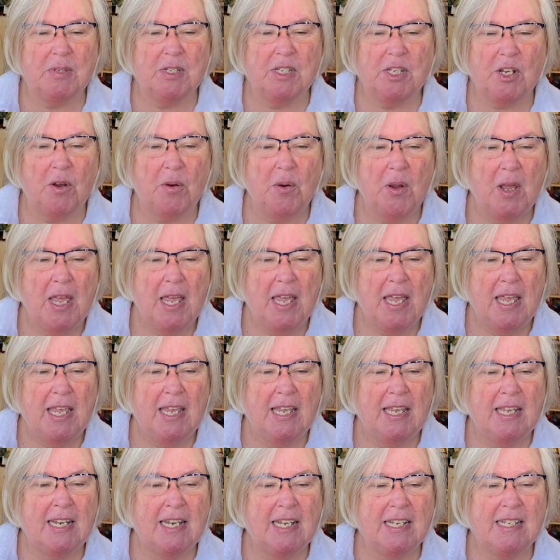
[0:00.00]
So
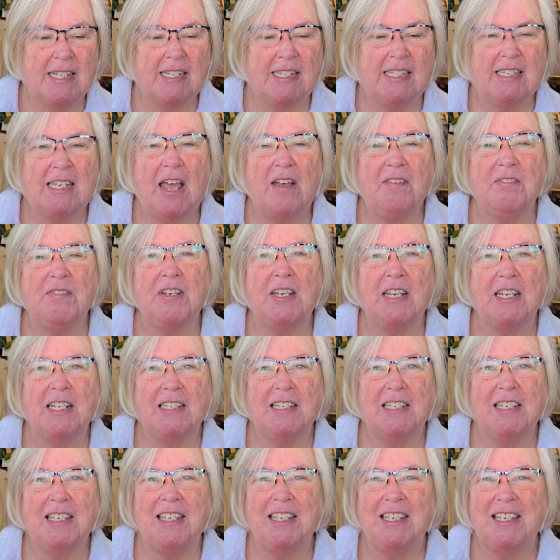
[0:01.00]
it is
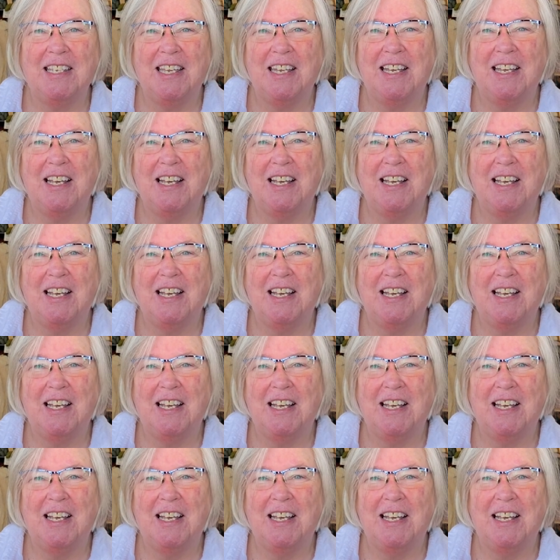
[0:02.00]
definitely